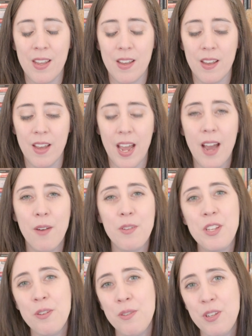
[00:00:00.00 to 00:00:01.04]
how
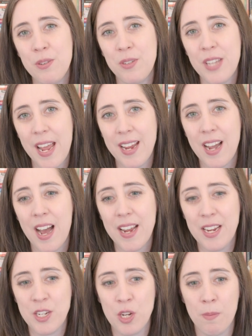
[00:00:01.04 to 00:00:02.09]
you use AI
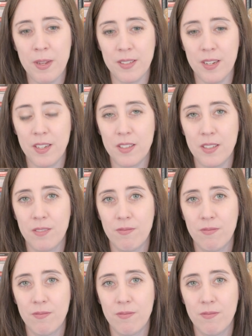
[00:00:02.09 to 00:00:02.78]
in your business,